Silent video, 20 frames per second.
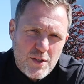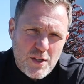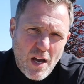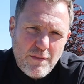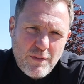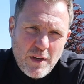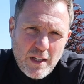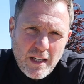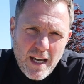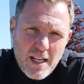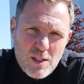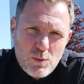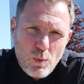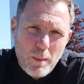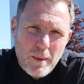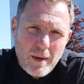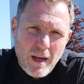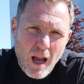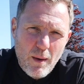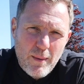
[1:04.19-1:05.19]
Have you guessed where
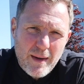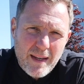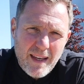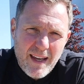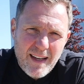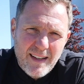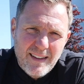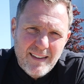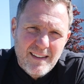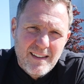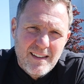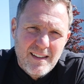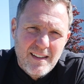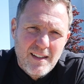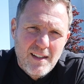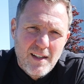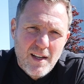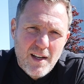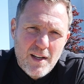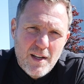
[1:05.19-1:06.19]
we're going yet?
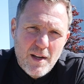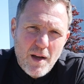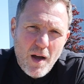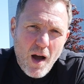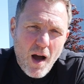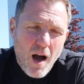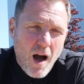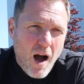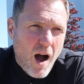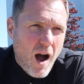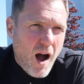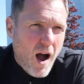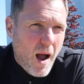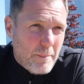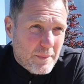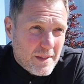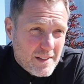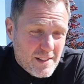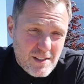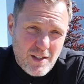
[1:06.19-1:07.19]

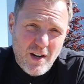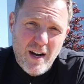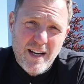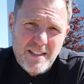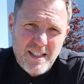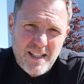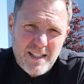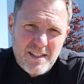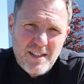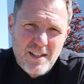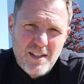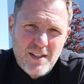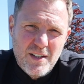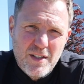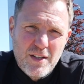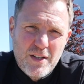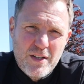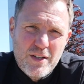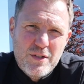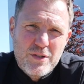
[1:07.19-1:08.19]
I'm excited
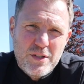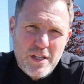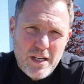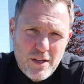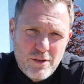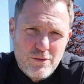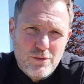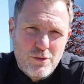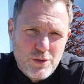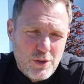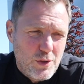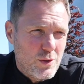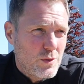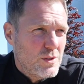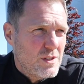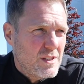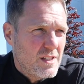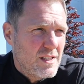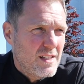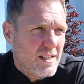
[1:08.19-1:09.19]
to
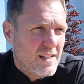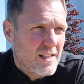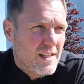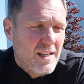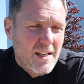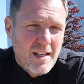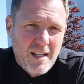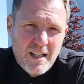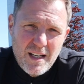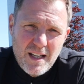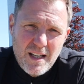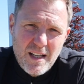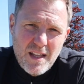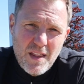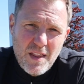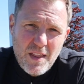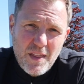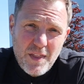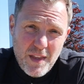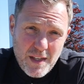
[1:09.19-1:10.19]
introduce
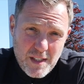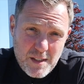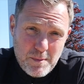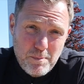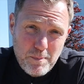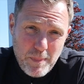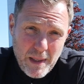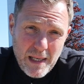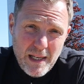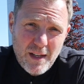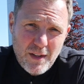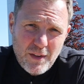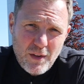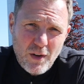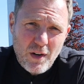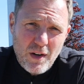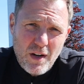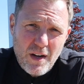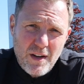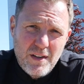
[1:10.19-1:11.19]
this
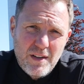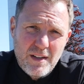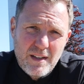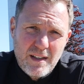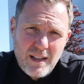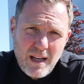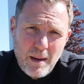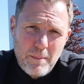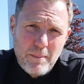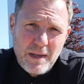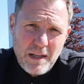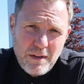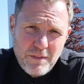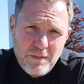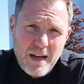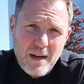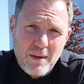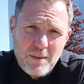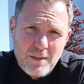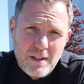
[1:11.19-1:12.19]
billion-dollar company
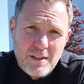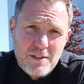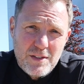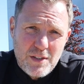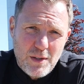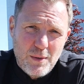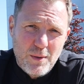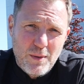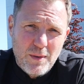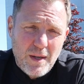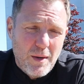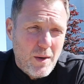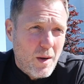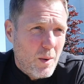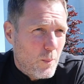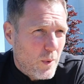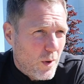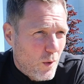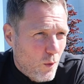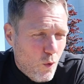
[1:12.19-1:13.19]
founder to you.
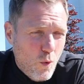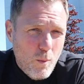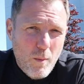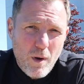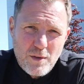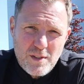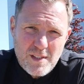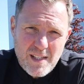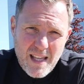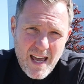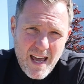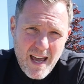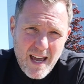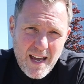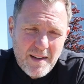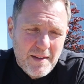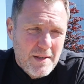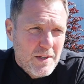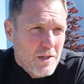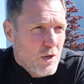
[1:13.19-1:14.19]
We're almost there.